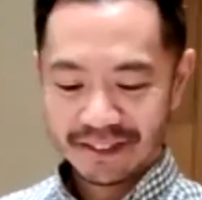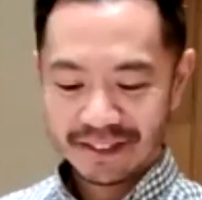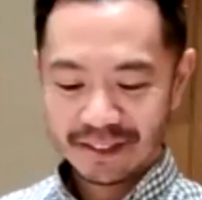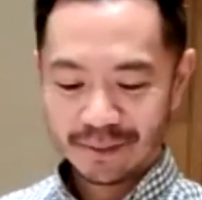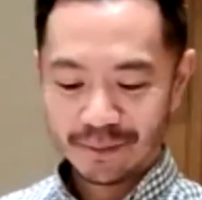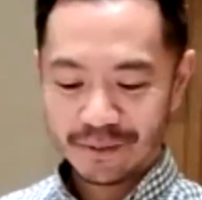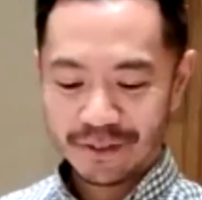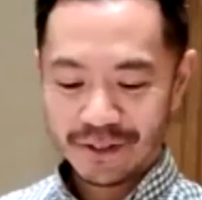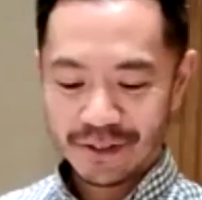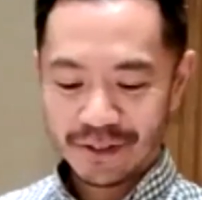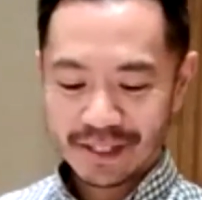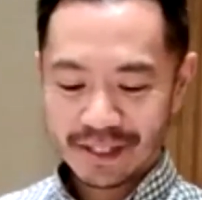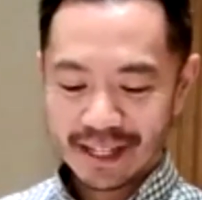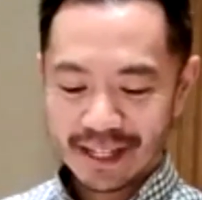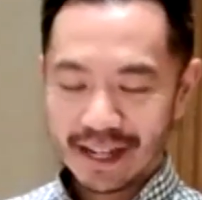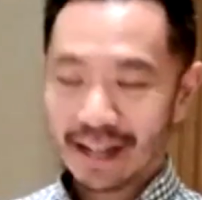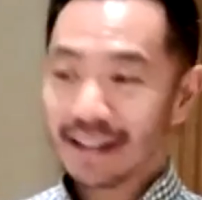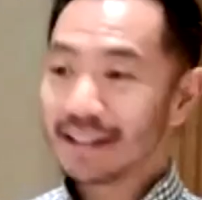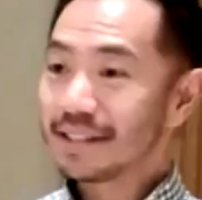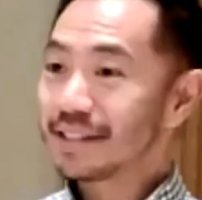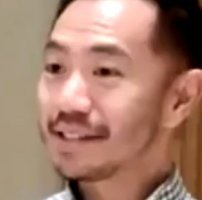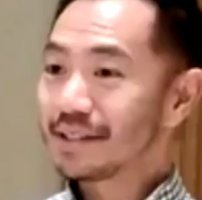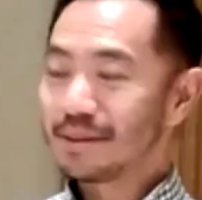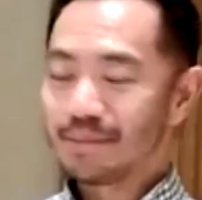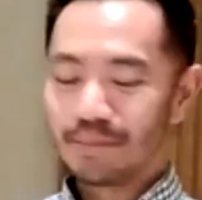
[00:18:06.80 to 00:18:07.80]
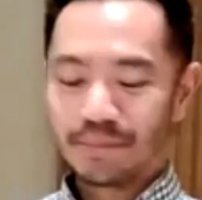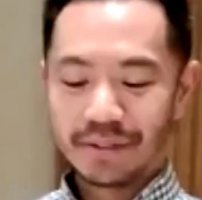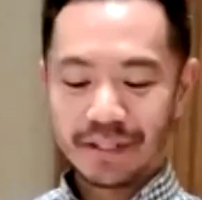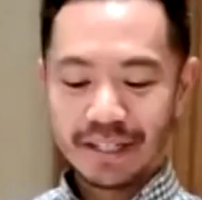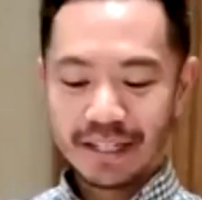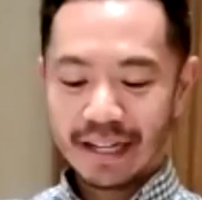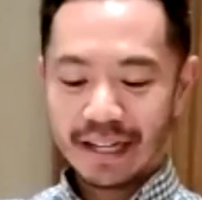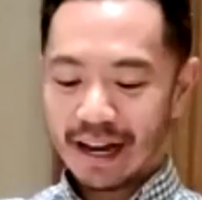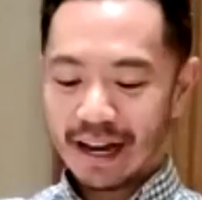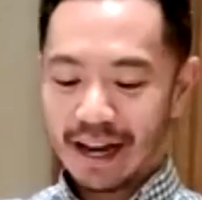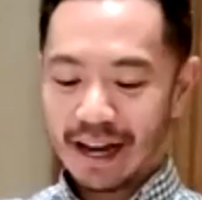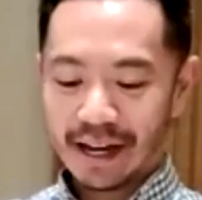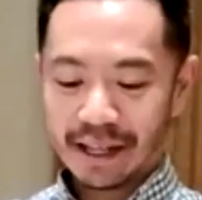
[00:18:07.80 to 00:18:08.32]
Some of you said
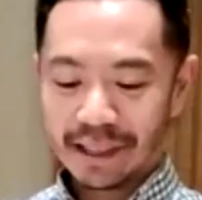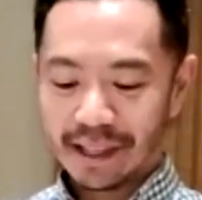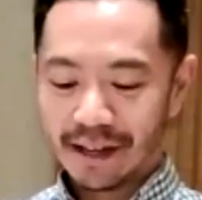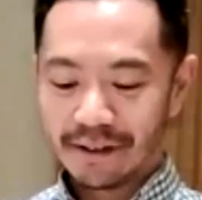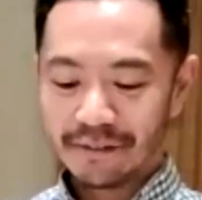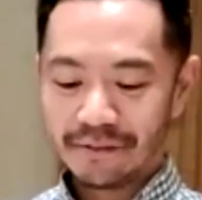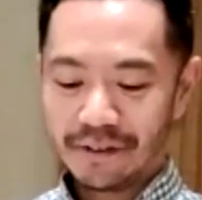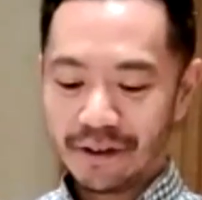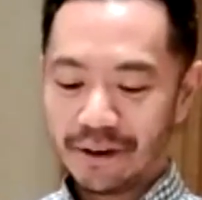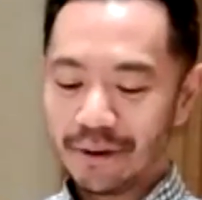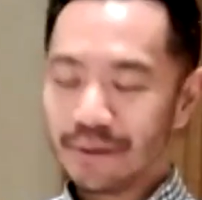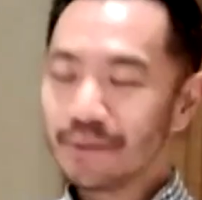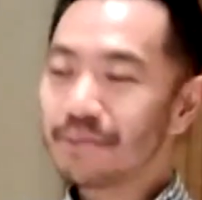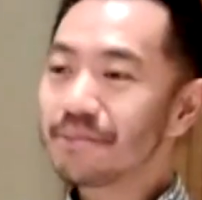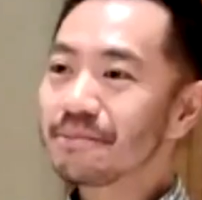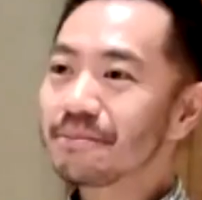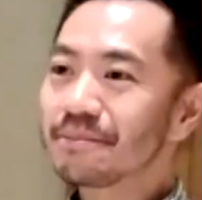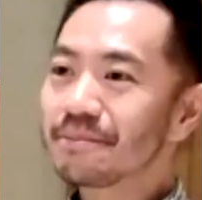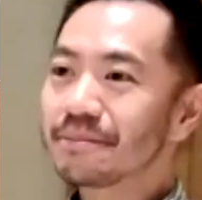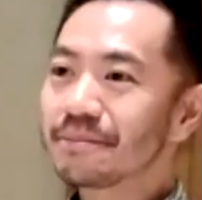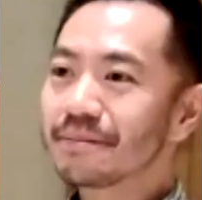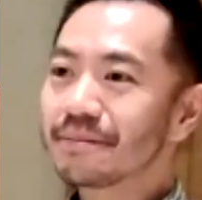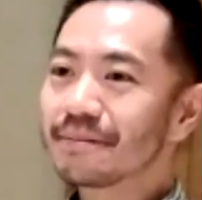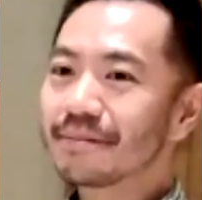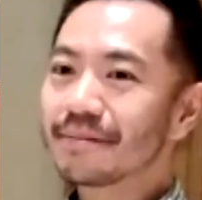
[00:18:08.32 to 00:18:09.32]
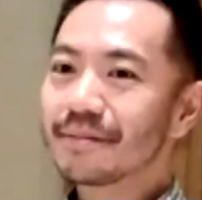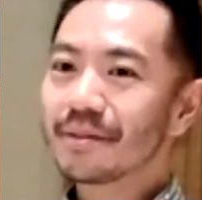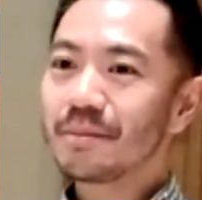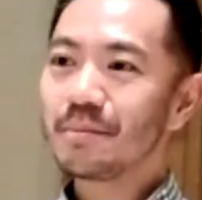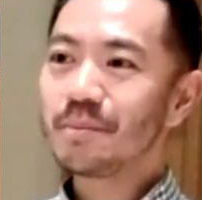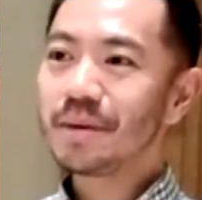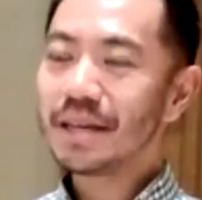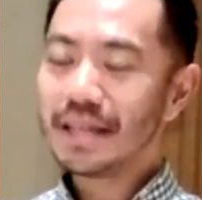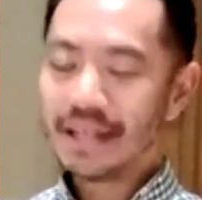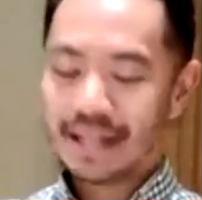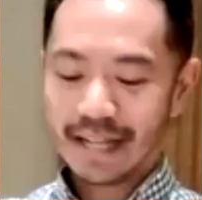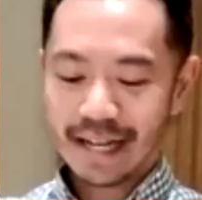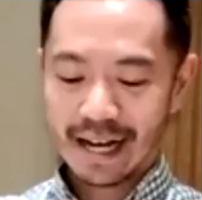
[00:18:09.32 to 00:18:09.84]
simply, I love you.
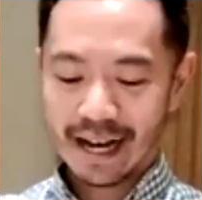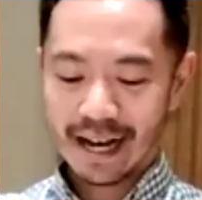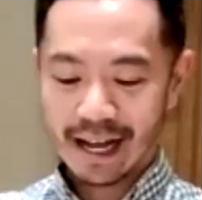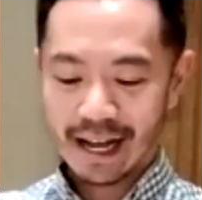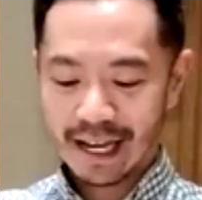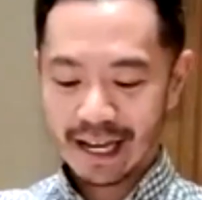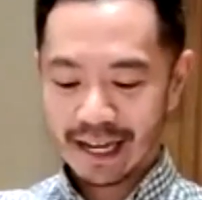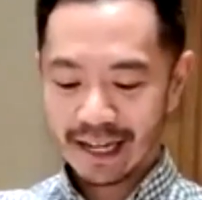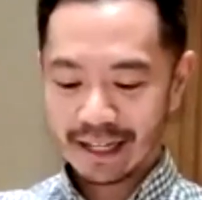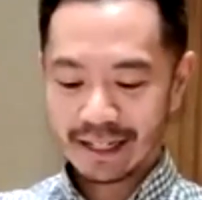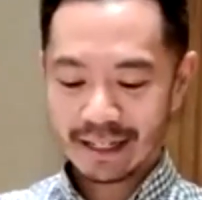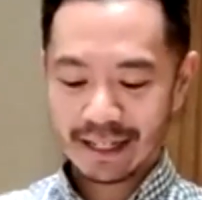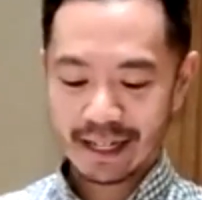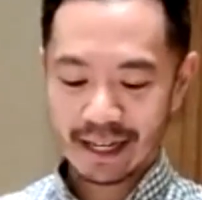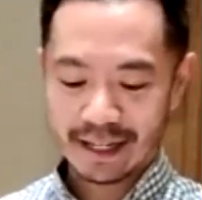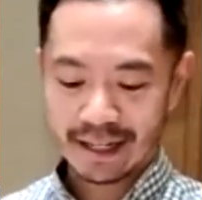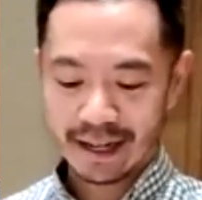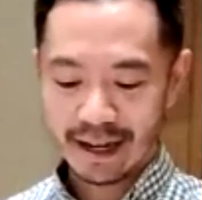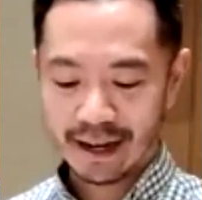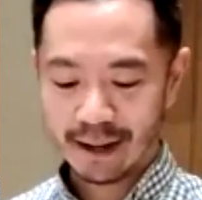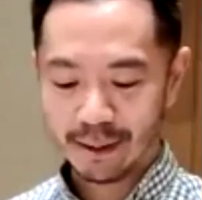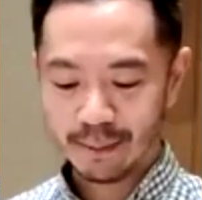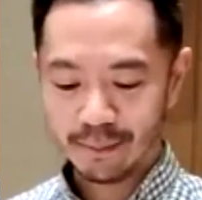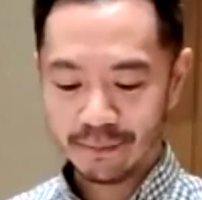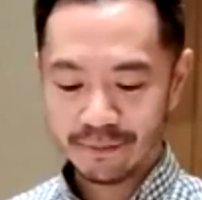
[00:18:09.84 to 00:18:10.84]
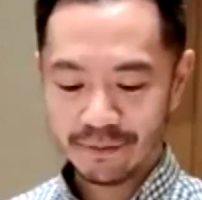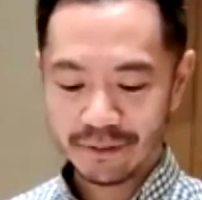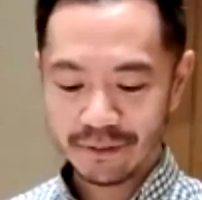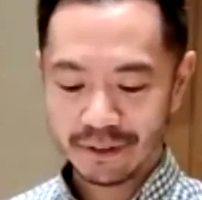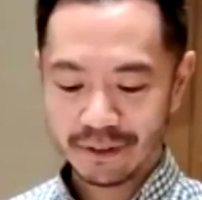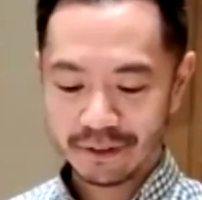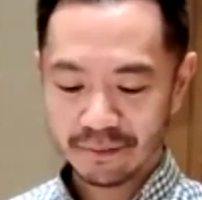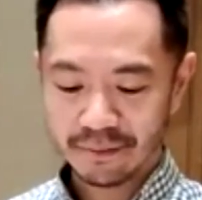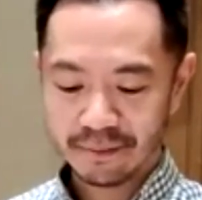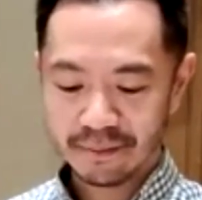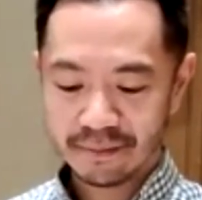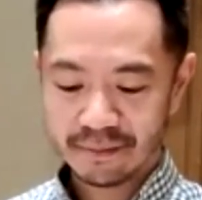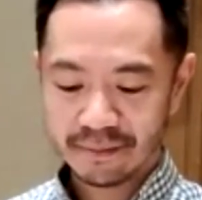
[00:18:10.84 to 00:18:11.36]
Be kind and
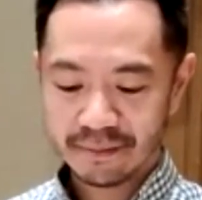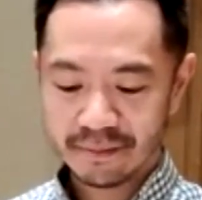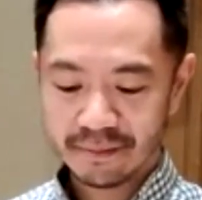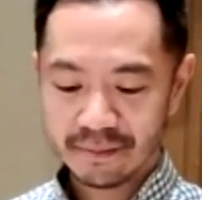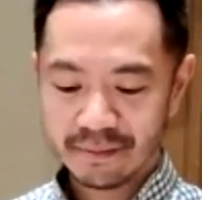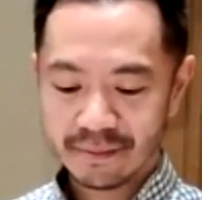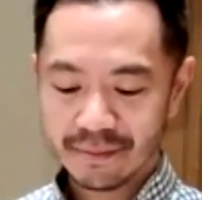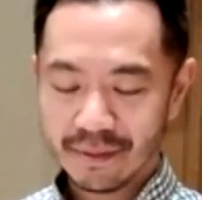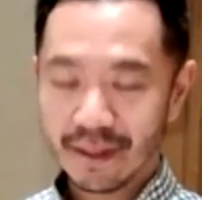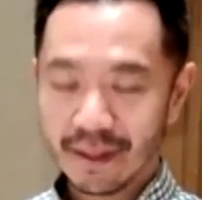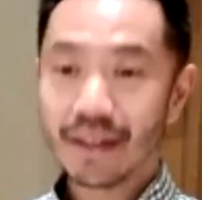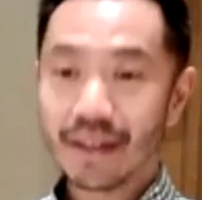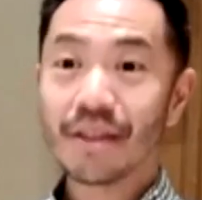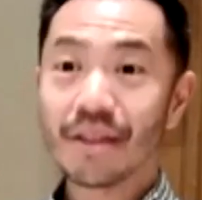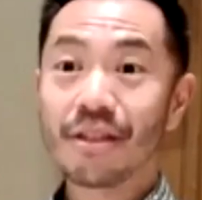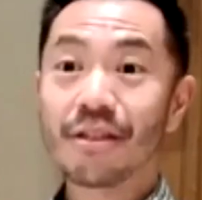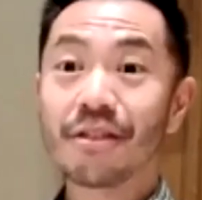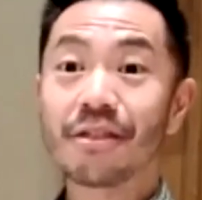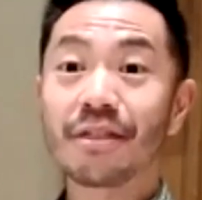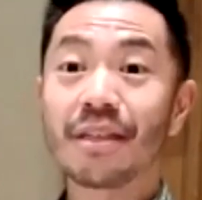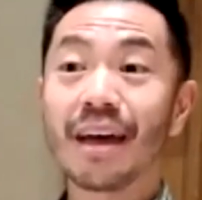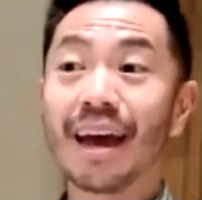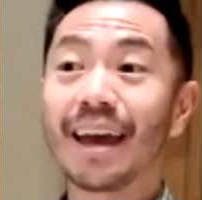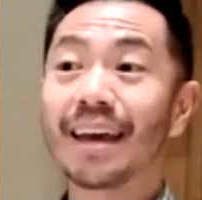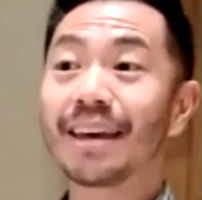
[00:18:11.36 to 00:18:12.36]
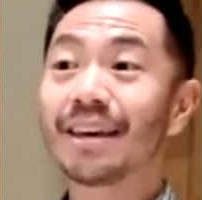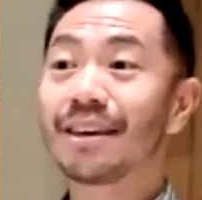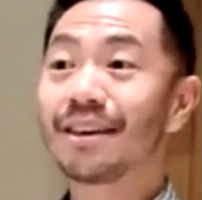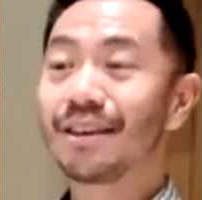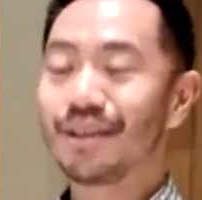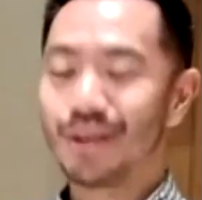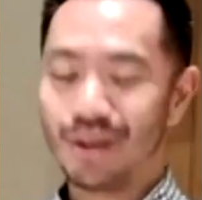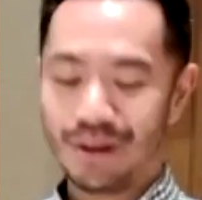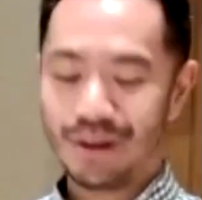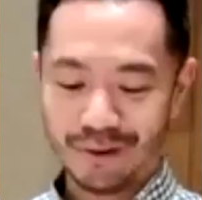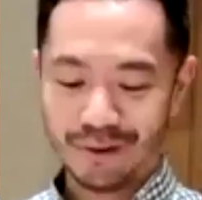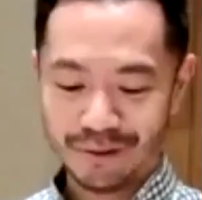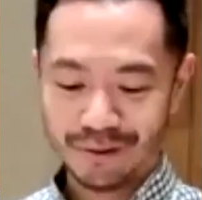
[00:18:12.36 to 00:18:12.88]
helpful.
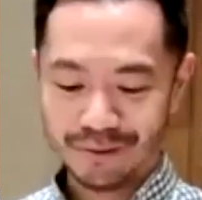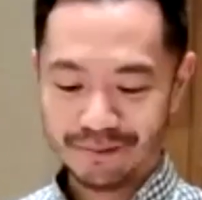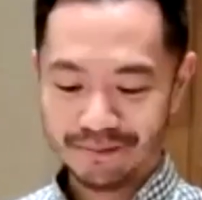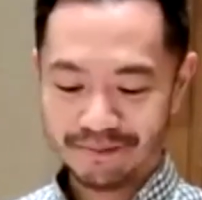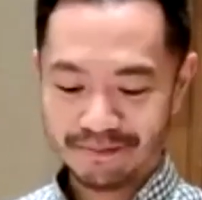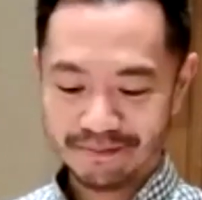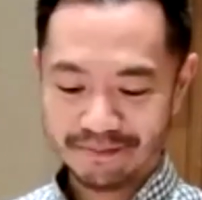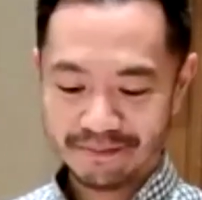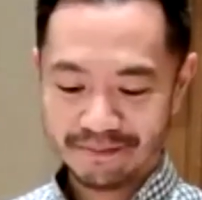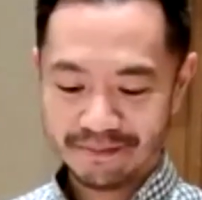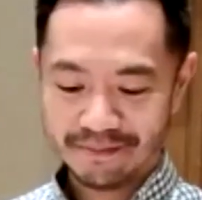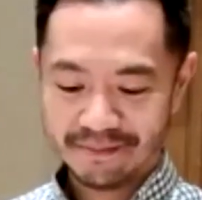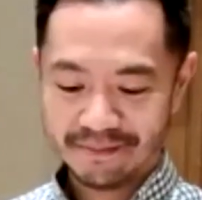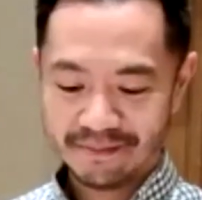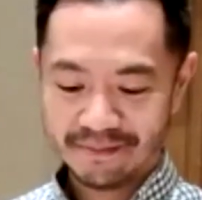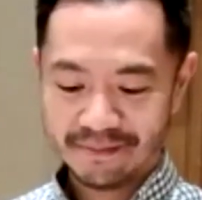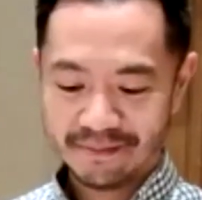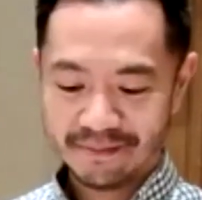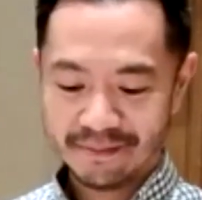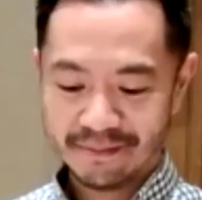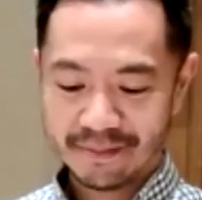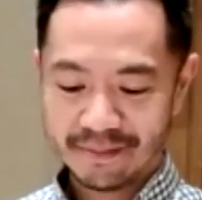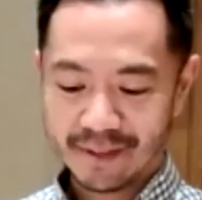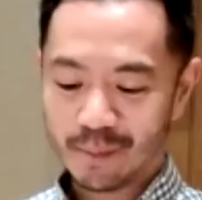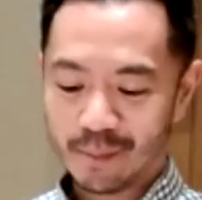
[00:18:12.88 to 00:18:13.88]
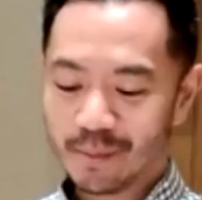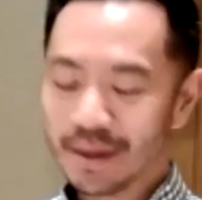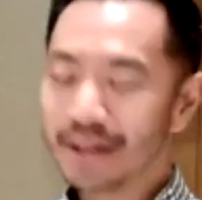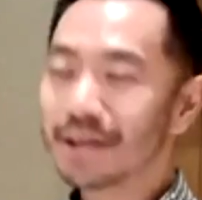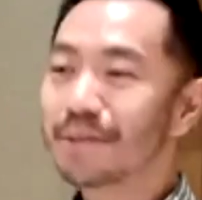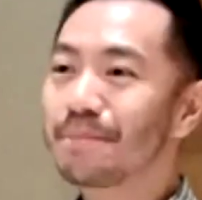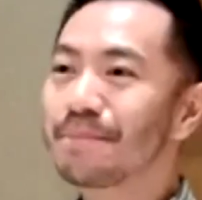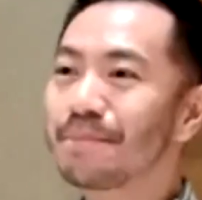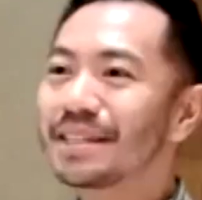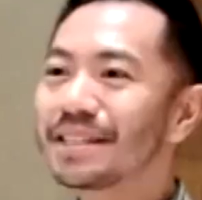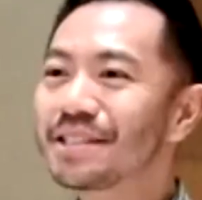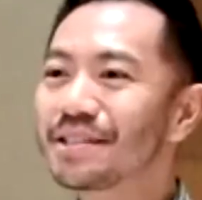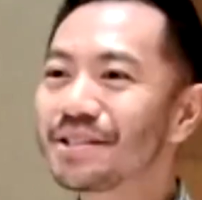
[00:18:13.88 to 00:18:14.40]
Thank you. I'm going
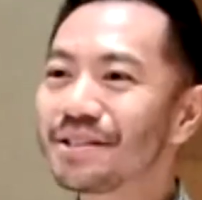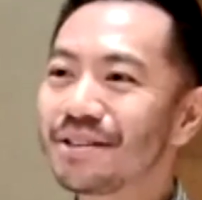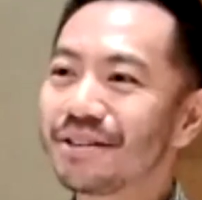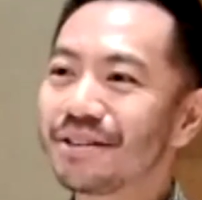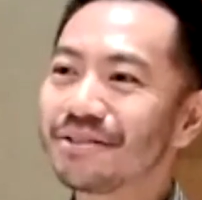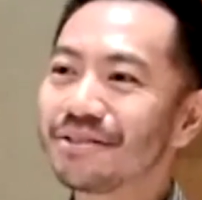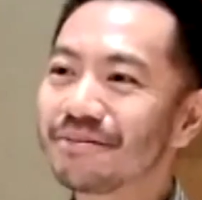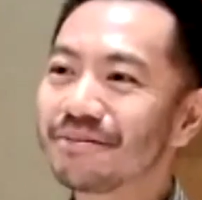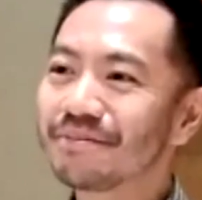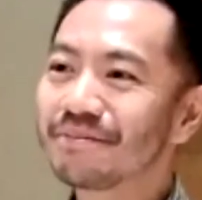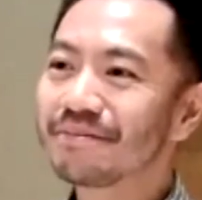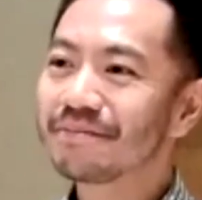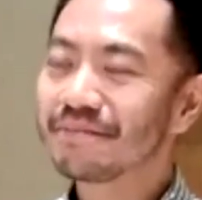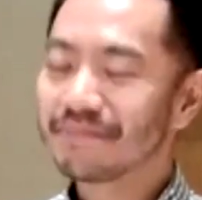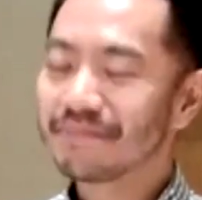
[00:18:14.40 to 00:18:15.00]
to miss you.